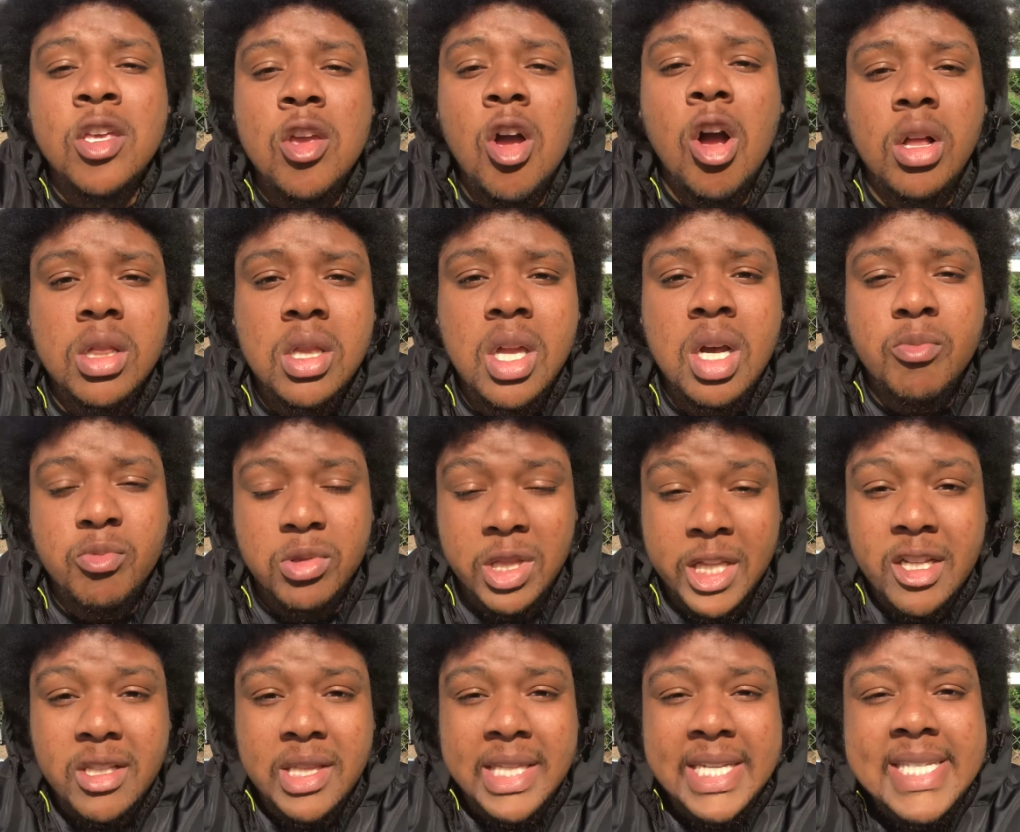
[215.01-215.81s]
y'all up,
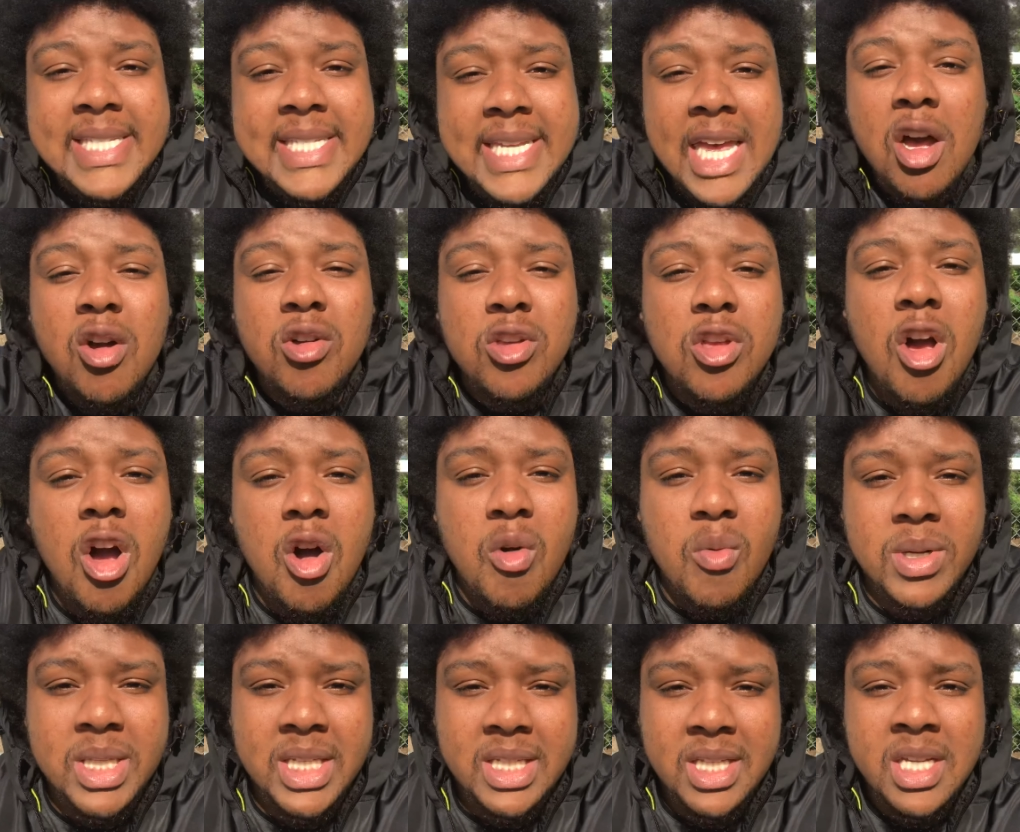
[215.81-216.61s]
literally tell
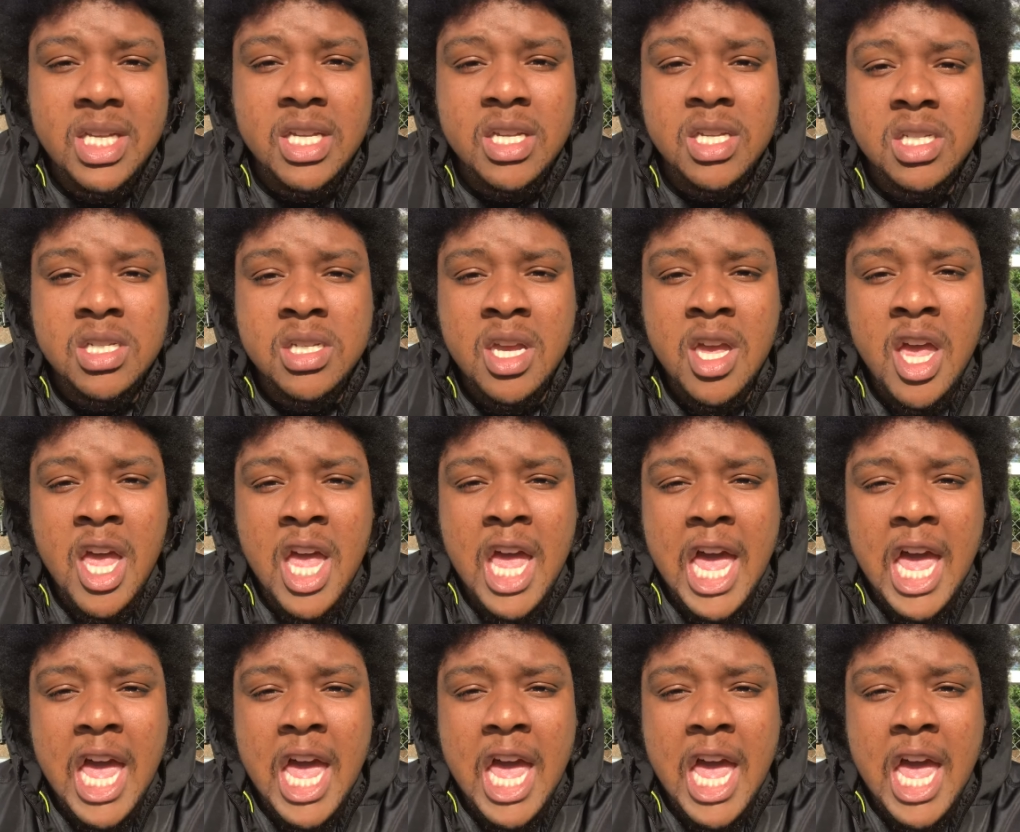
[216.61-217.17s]
y'all what it is.